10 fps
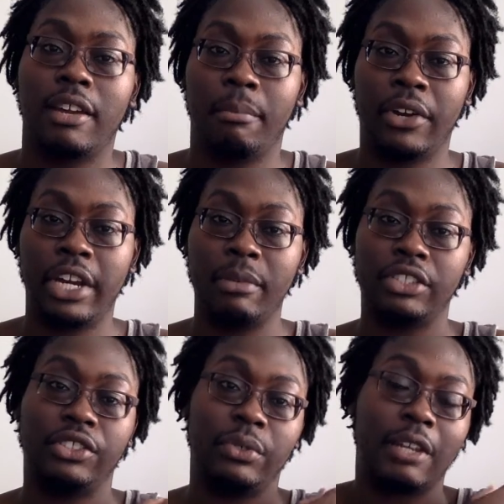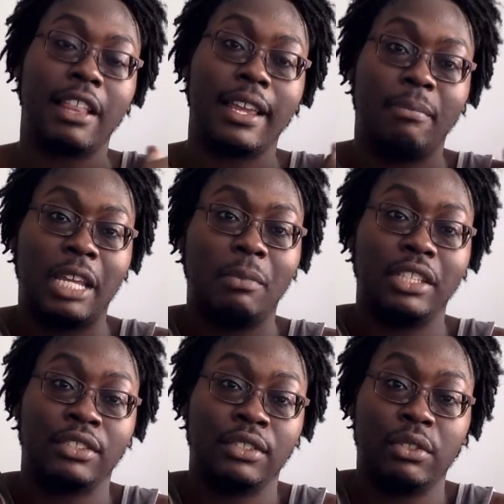I'm pretty much doing like
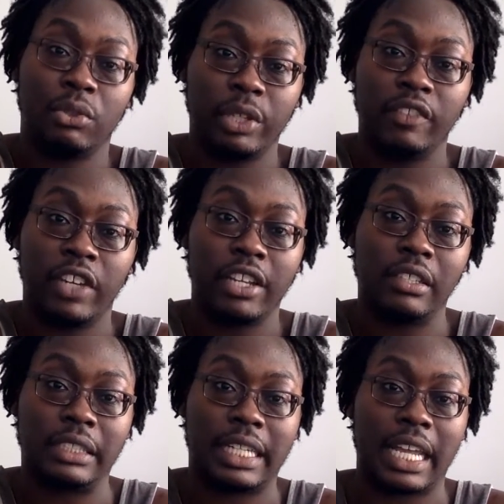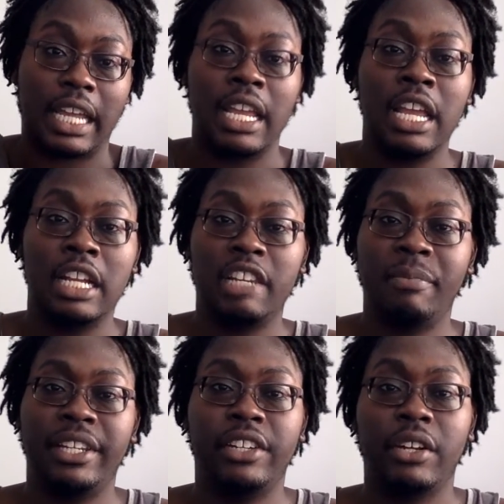maybe 2 to 3 videos a day,
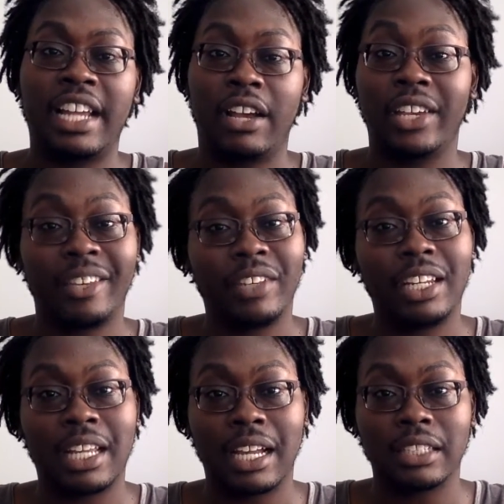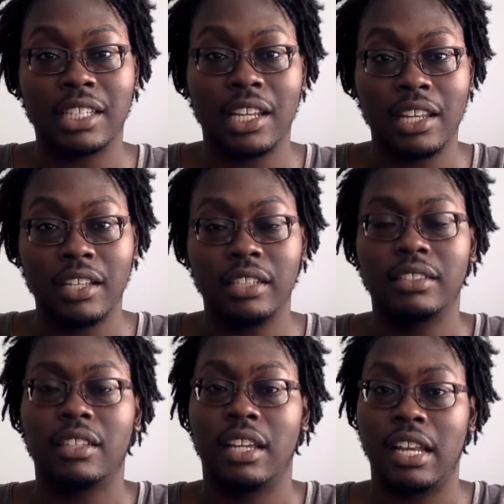depending on how heavy the content
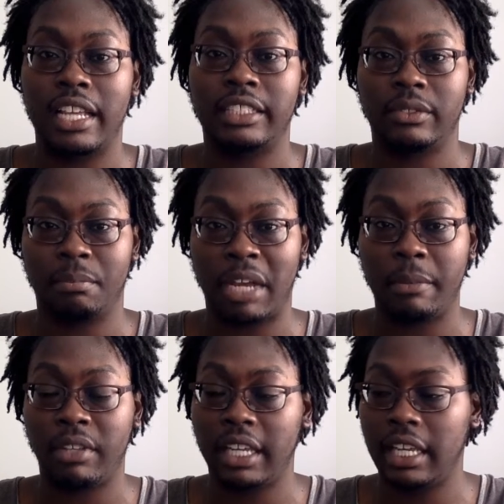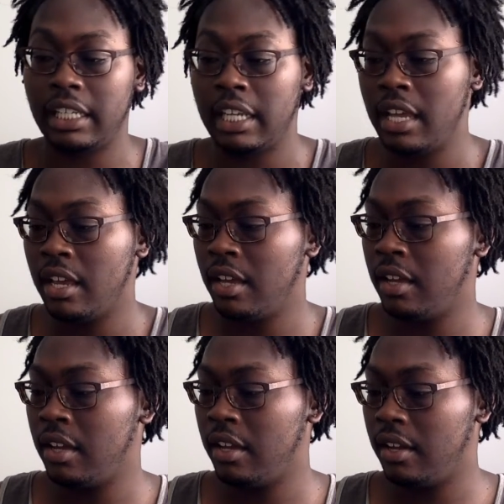is. And that's my plan.
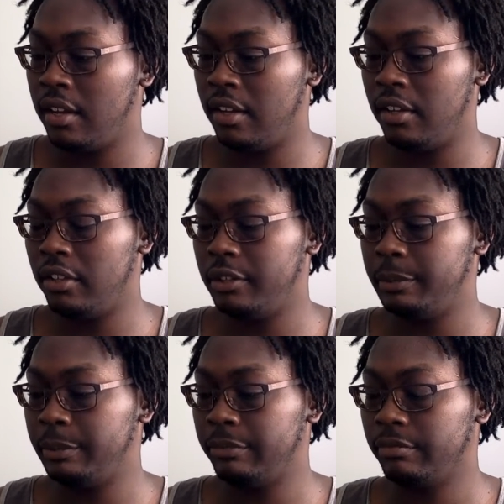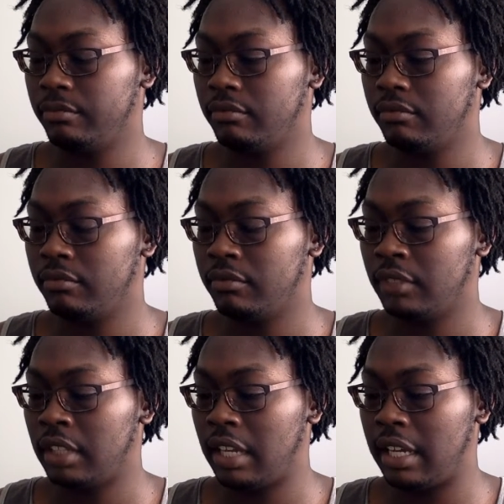
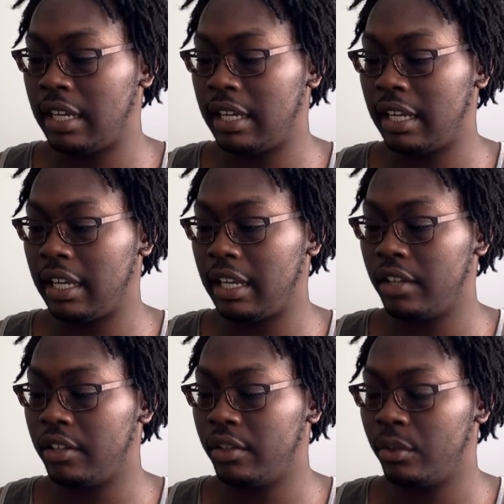I